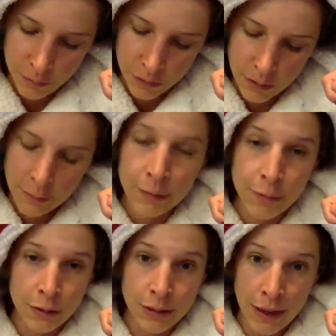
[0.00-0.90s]
So I'm going to
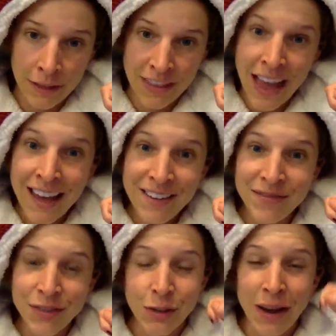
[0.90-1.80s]
post about that.
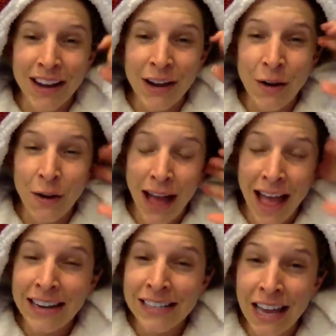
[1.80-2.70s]
So I know
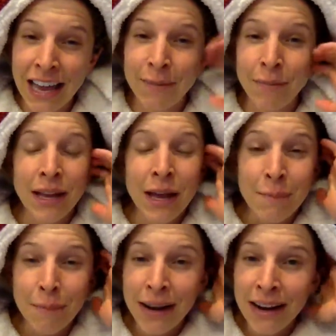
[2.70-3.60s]
ahead of time,
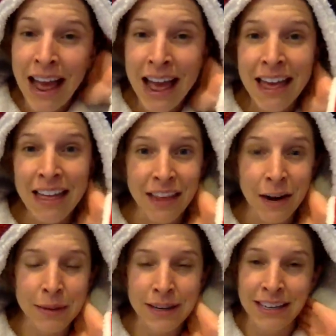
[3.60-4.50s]
Monday, that
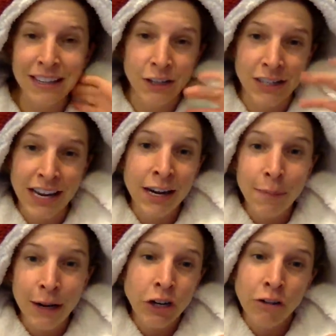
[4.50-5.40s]
I'll be either taking a
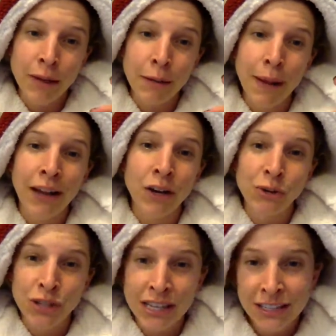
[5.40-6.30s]
picture of me in my
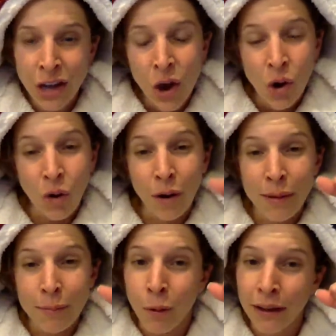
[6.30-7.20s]
cozies, or I'll
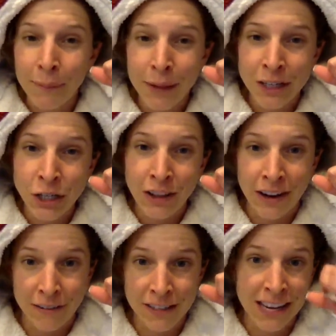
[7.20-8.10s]
be pulling a picture that
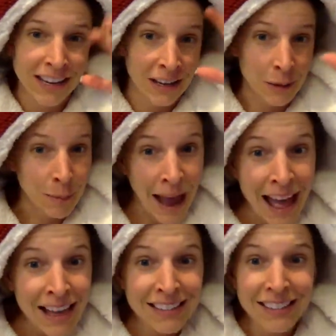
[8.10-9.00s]
I've taken in the
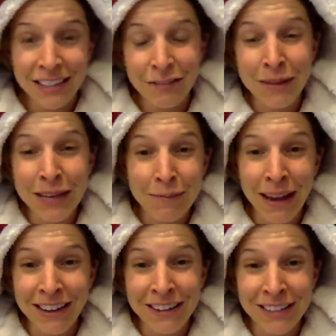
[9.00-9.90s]
past of me in
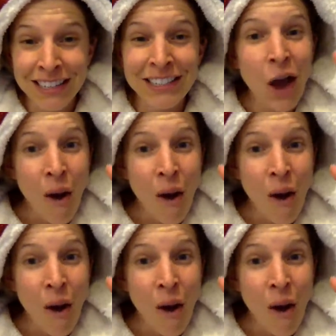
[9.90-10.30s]
my cozies,